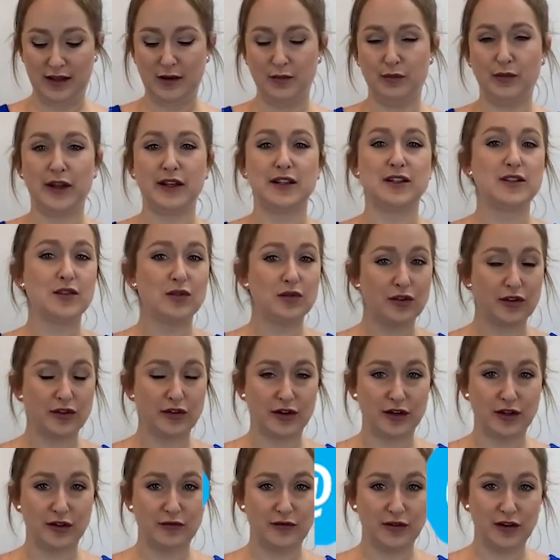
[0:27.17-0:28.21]
by 2
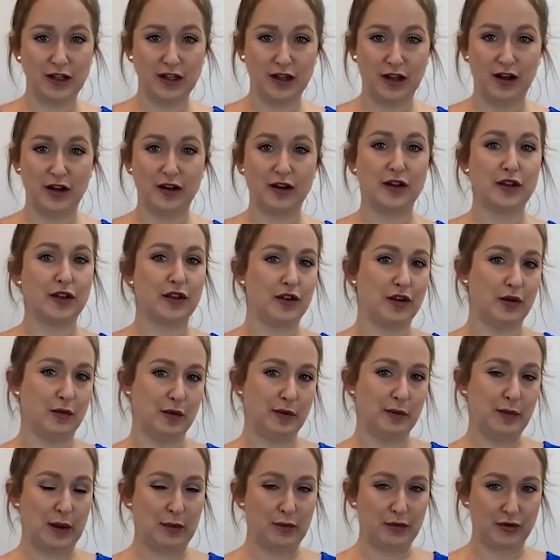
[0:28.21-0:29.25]
30-foot long thermal
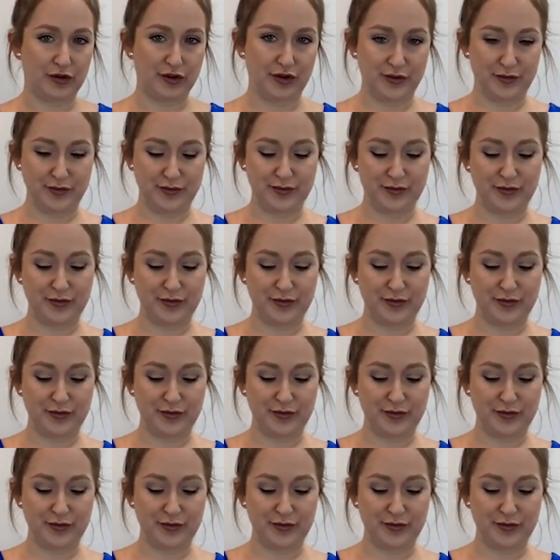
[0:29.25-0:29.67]
paper roll.